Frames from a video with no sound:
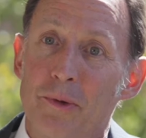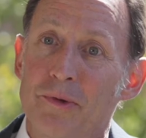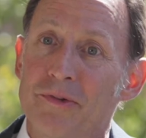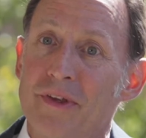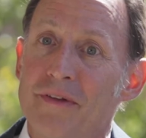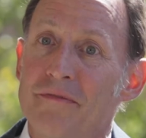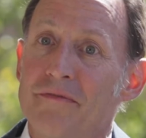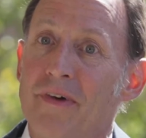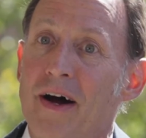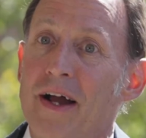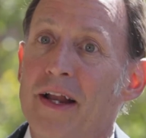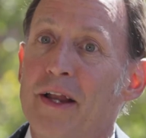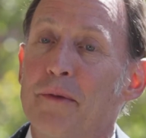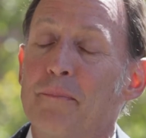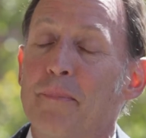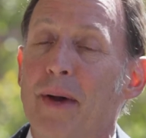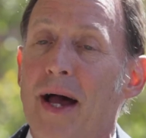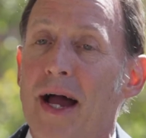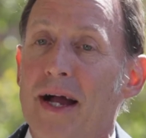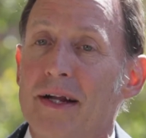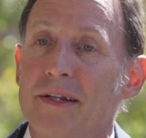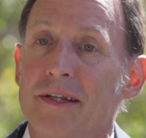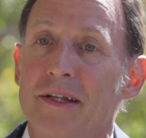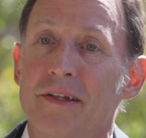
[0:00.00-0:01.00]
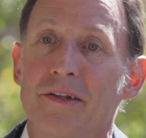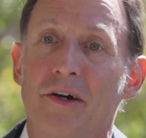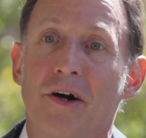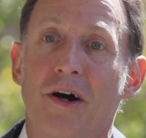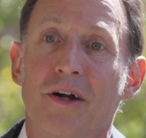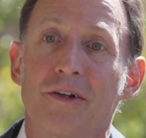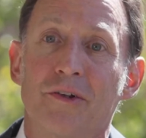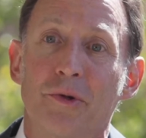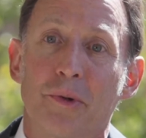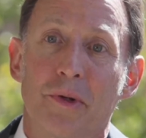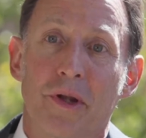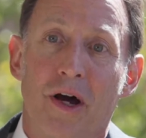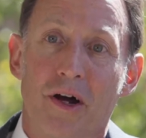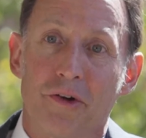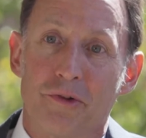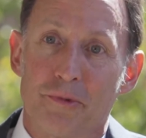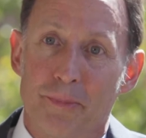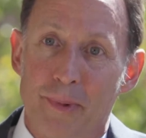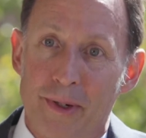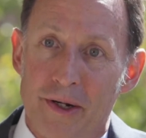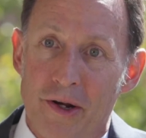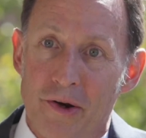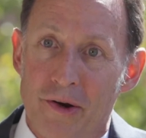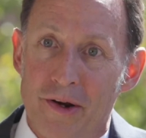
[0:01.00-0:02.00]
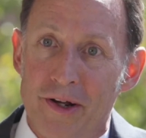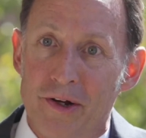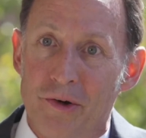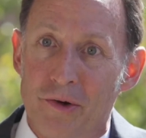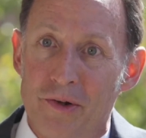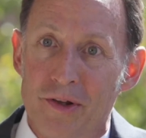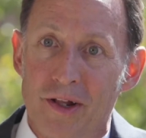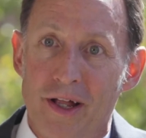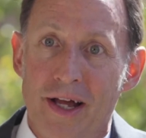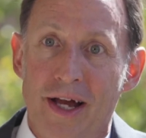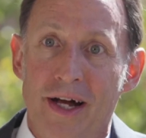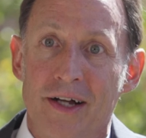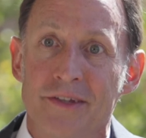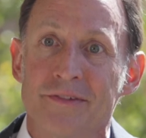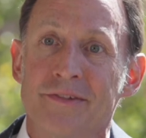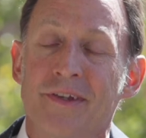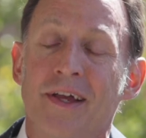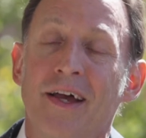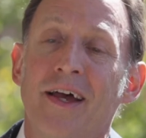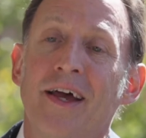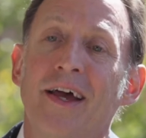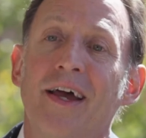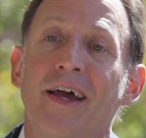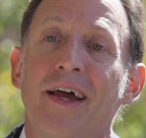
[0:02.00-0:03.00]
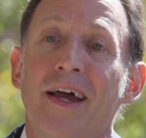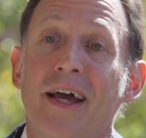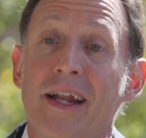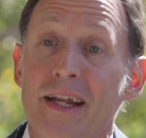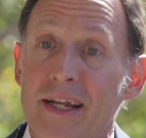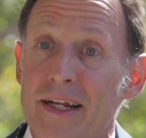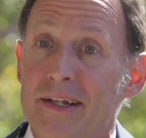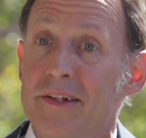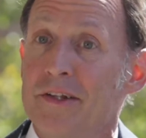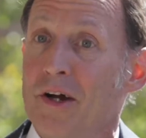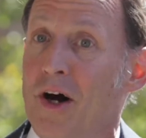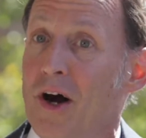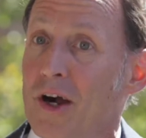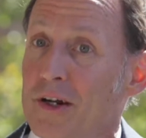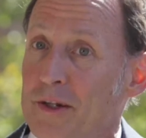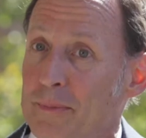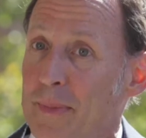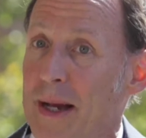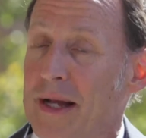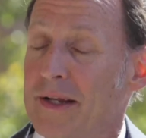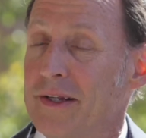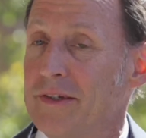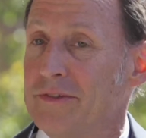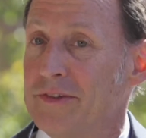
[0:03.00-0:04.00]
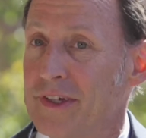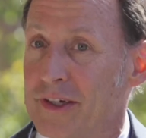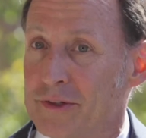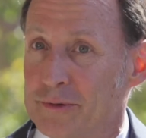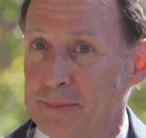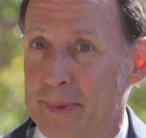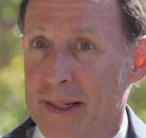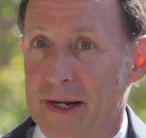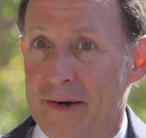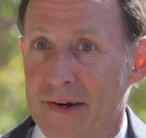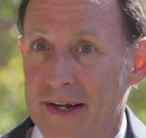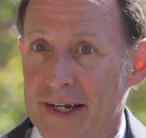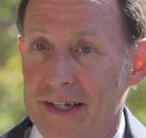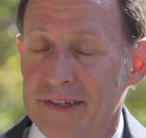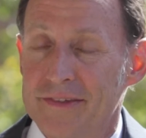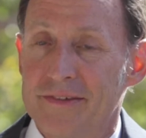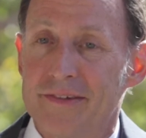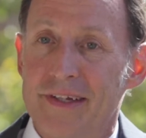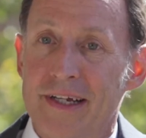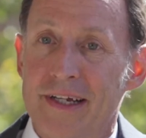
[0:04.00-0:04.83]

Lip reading: was invited back to talk to an entrepreneurial class, and he talked about his experience